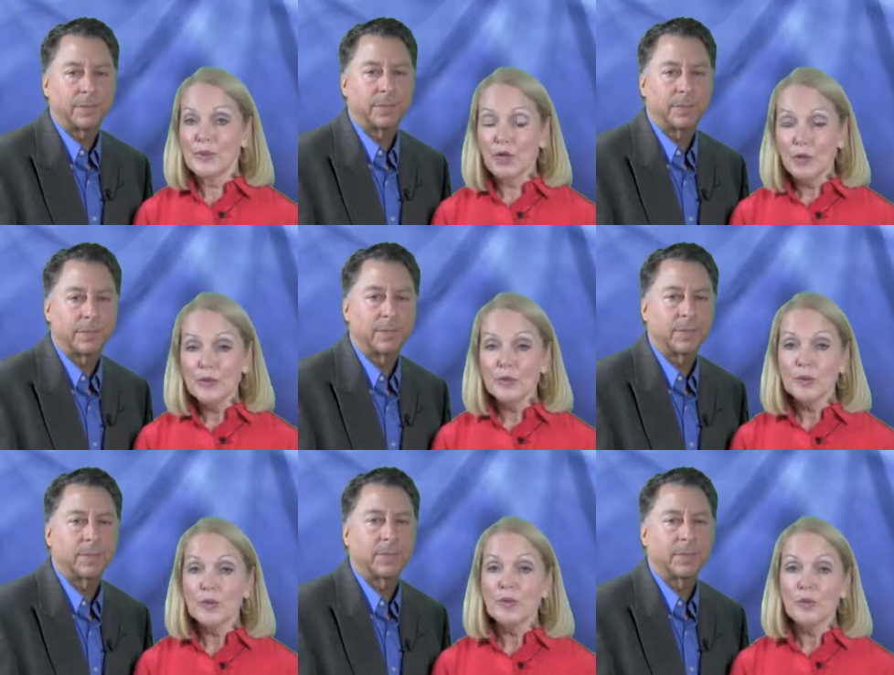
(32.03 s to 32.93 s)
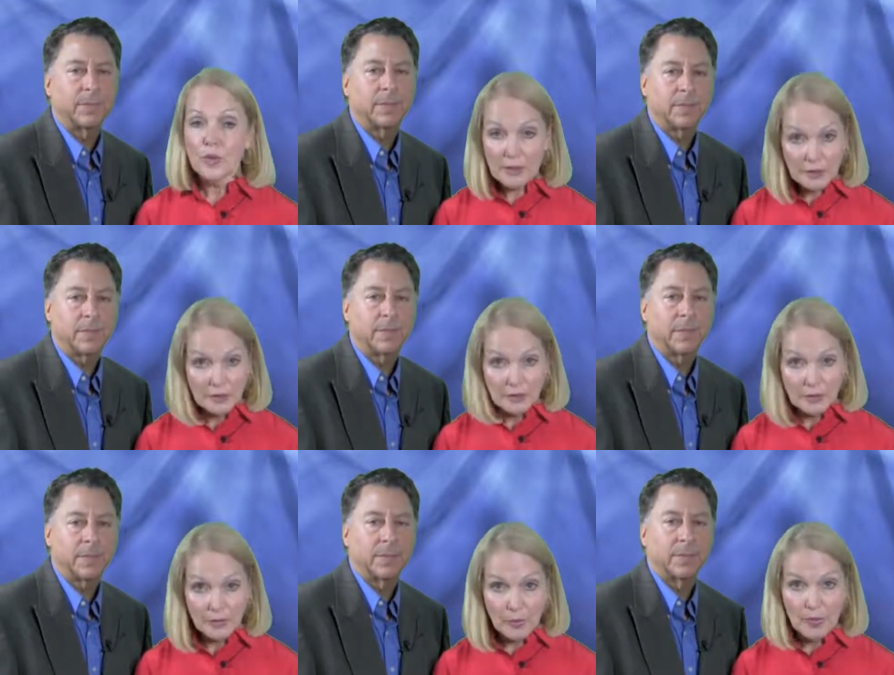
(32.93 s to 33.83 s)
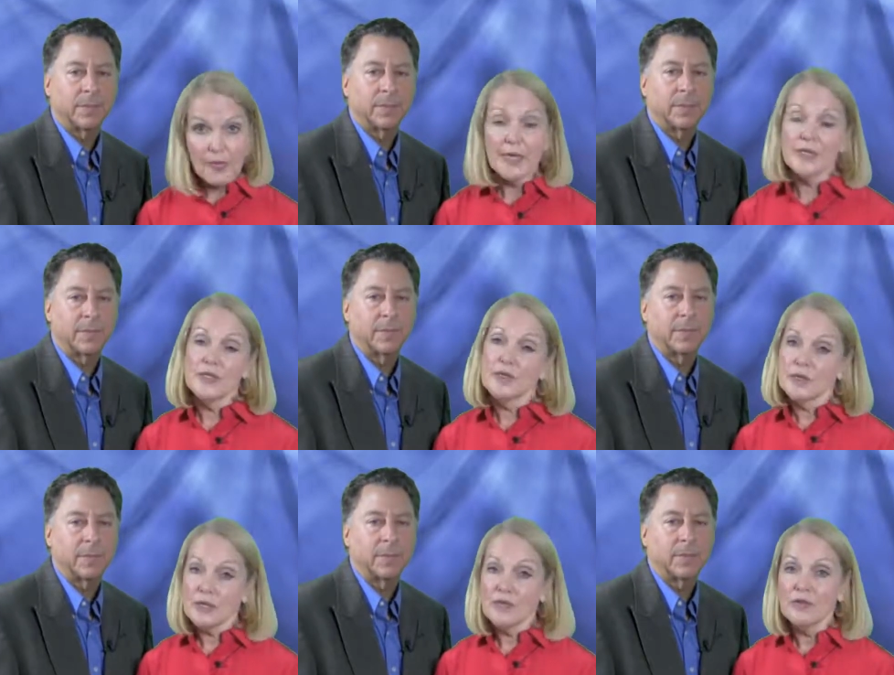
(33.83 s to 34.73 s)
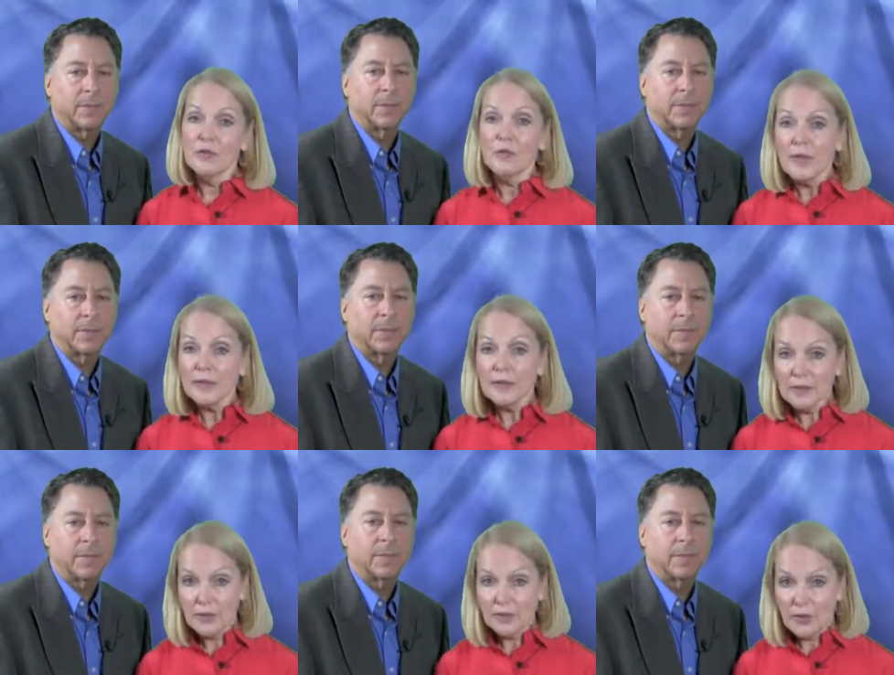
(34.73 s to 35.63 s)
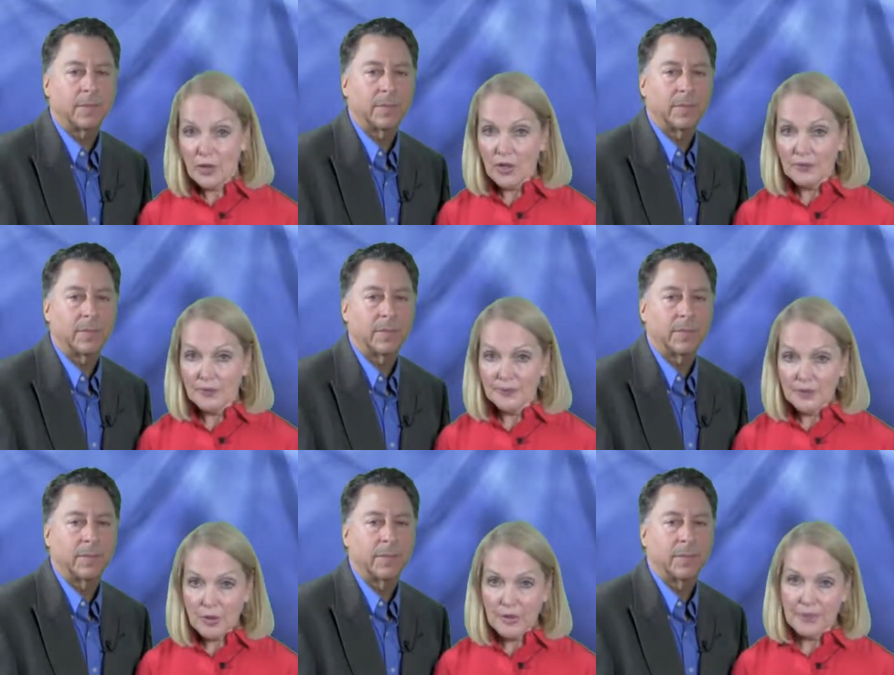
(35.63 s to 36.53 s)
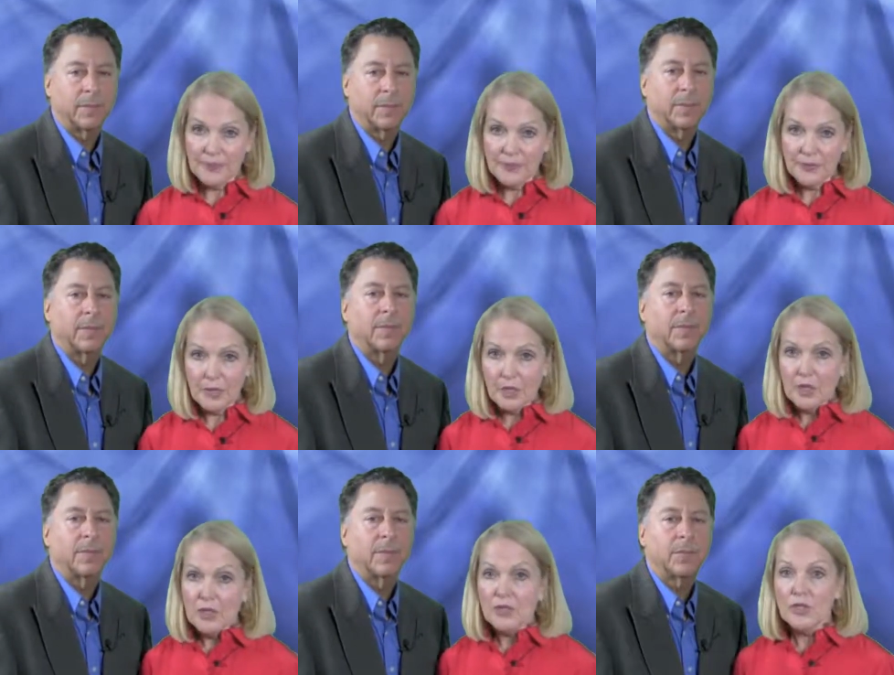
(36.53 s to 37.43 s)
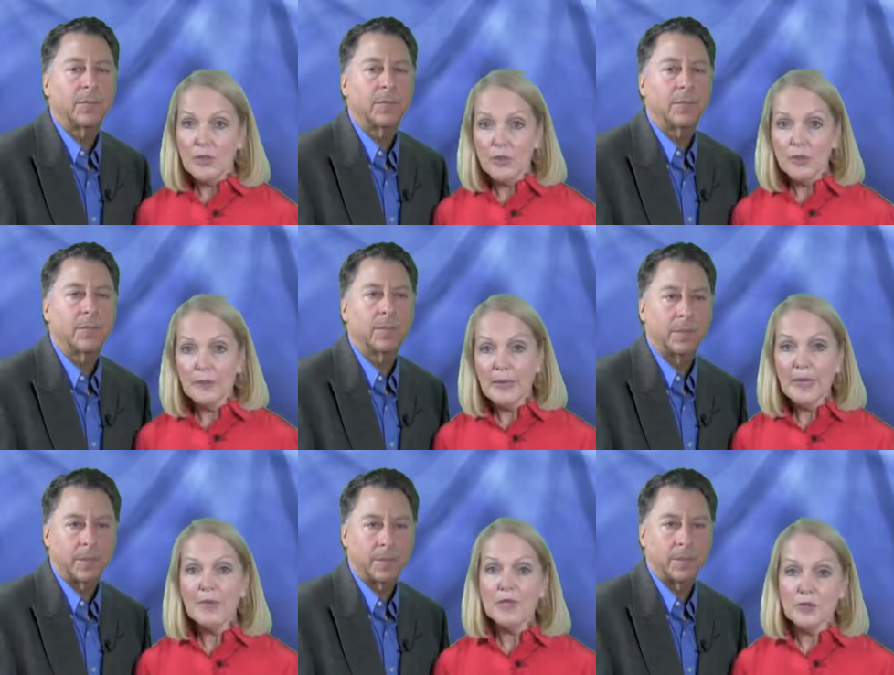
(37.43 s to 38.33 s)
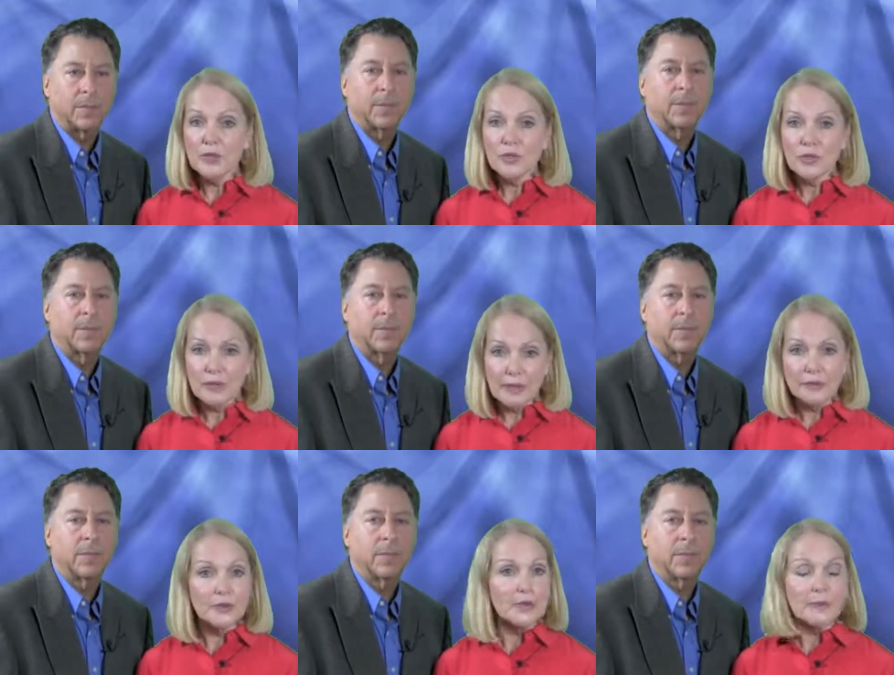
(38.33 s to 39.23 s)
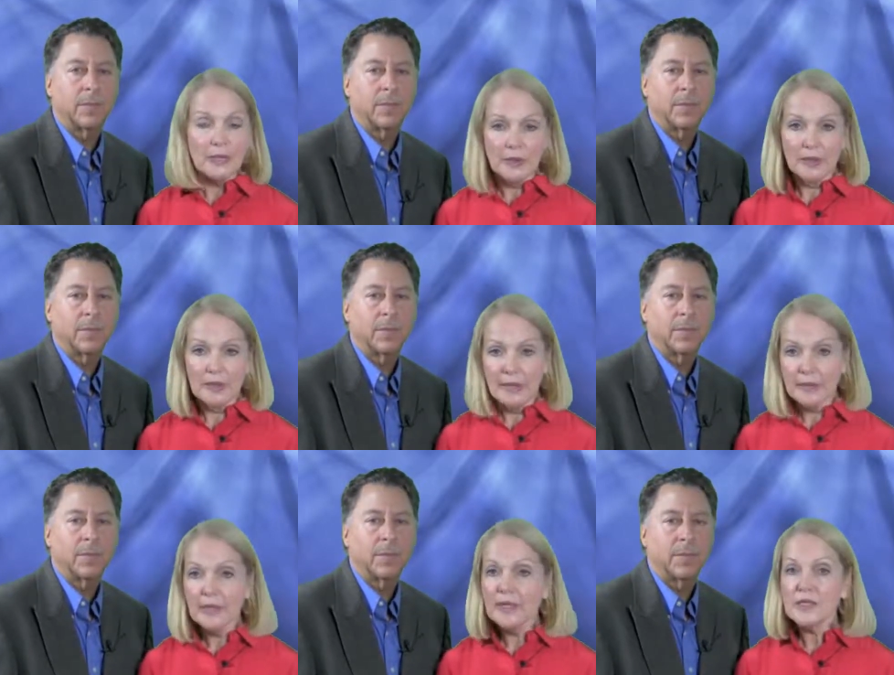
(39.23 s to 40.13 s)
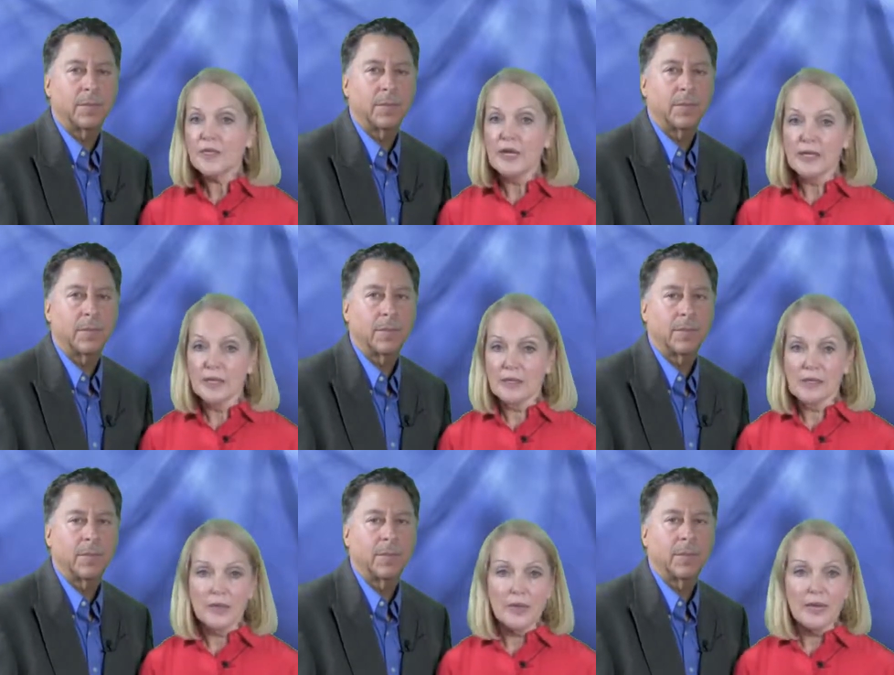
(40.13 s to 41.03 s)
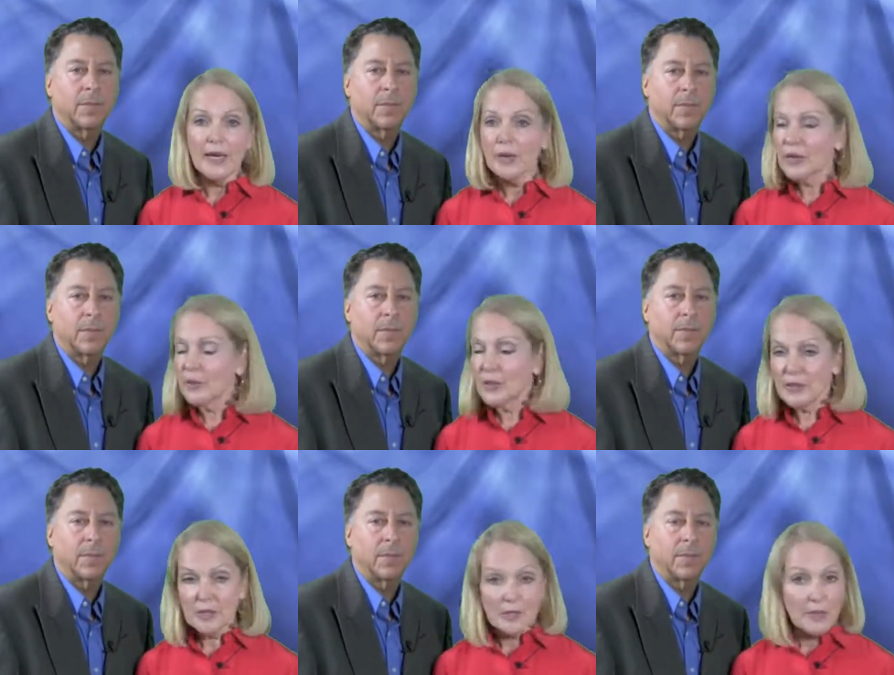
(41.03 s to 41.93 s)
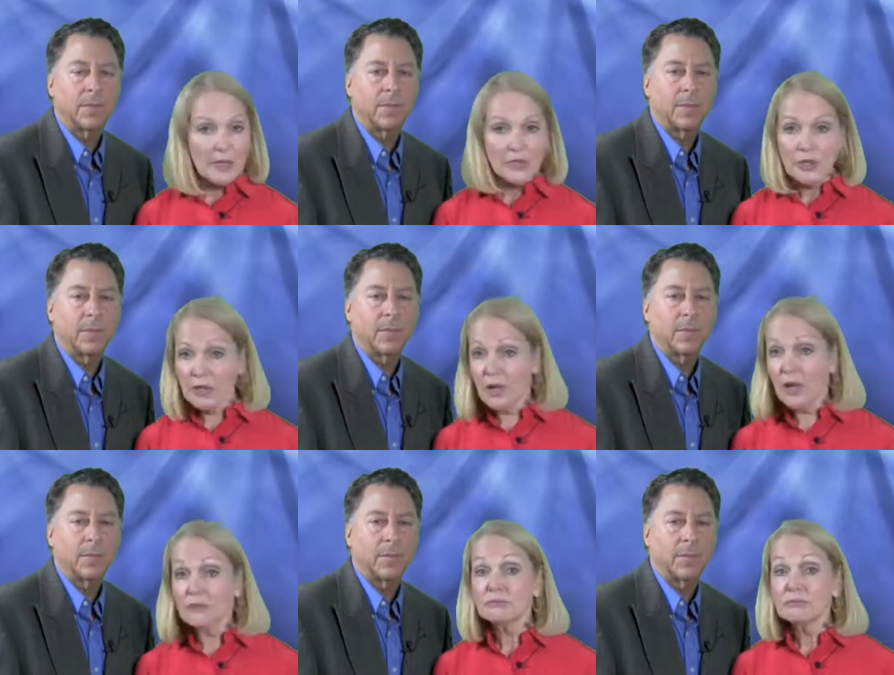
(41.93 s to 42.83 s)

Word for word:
Speaker 1: we hope you will want to learn more as you discover what is involved. Okay, so we may be used to an elderly parent handling his finances without our participation at all.